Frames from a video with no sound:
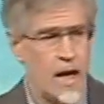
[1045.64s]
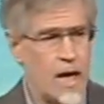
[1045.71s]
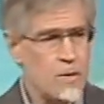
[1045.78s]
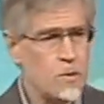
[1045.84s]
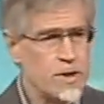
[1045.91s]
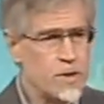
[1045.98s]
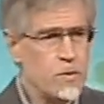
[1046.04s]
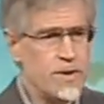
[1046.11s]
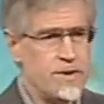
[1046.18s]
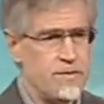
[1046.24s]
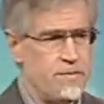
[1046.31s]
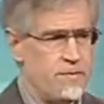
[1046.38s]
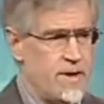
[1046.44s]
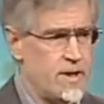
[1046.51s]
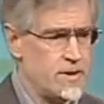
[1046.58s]
I worked with
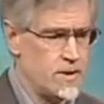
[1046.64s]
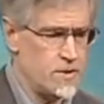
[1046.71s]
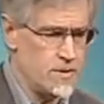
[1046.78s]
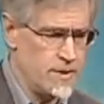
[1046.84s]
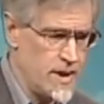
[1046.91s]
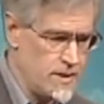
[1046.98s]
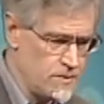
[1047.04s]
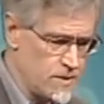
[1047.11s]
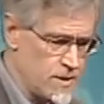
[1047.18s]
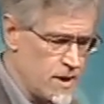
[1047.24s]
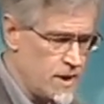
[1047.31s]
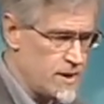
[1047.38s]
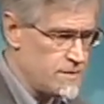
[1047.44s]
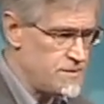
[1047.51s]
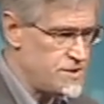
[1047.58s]
a fellow, we'll
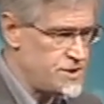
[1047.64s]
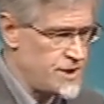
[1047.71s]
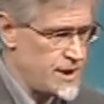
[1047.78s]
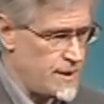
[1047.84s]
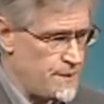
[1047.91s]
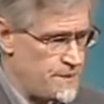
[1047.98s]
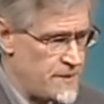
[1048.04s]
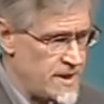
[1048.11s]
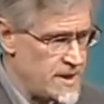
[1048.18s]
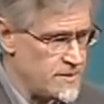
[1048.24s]
call him Jim.